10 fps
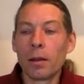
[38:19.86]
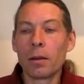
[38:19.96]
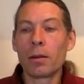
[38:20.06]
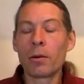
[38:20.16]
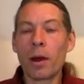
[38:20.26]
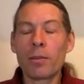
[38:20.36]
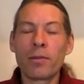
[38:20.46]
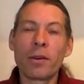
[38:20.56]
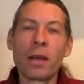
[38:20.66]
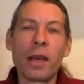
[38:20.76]
the
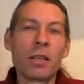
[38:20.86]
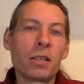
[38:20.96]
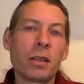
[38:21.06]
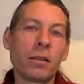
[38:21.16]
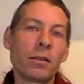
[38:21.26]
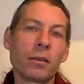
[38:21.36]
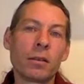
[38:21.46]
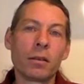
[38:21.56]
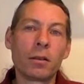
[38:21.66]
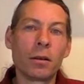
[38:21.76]
ramifications
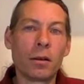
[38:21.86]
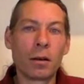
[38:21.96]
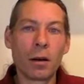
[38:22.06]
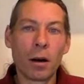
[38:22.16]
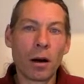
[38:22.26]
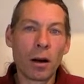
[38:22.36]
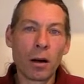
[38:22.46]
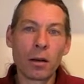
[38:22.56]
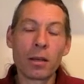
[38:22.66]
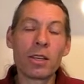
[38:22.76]

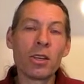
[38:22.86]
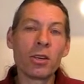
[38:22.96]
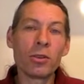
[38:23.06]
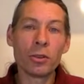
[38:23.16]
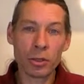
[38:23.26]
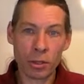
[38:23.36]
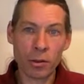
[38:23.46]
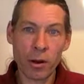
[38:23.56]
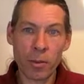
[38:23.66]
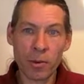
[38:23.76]
are huge.
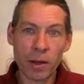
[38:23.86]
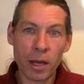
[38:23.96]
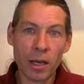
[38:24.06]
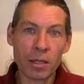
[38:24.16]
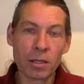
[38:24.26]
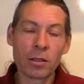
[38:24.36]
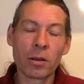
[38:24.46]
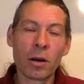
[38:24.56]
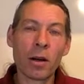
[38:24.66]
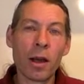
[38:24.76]
The ramifications
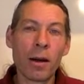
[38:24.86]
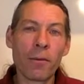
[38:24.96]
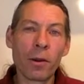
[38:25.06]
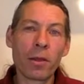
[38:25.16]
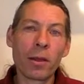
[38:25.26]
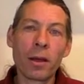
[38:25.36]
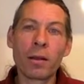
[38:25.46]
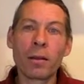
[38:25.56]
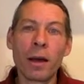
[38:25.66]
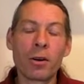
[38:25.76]
are everything
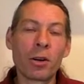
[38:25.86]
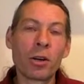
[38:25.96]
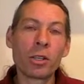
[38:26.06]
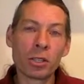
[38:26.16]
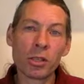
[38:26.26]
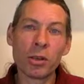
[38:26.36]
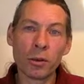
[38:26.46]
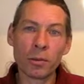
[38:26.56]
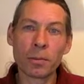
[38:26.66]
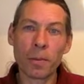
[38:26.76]
that hurts you.
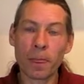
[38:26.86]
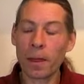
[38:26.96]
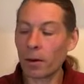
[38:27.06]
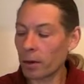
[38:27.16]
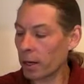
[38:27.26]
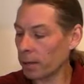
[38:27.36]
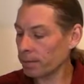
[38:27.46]
Okay?